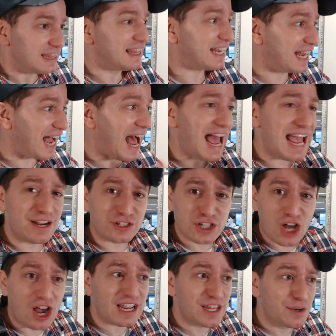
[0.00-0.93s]
guy you're
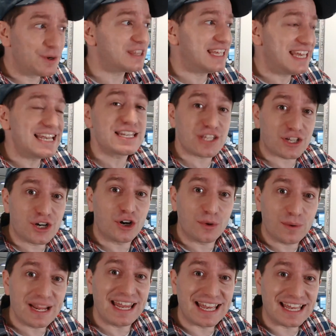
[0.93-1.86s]
talking with, he is a
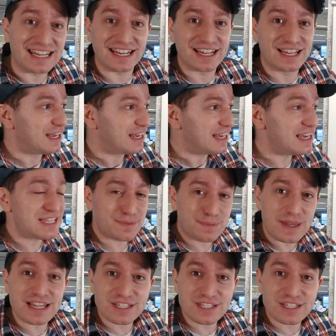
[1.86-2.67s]
Korean. He speaks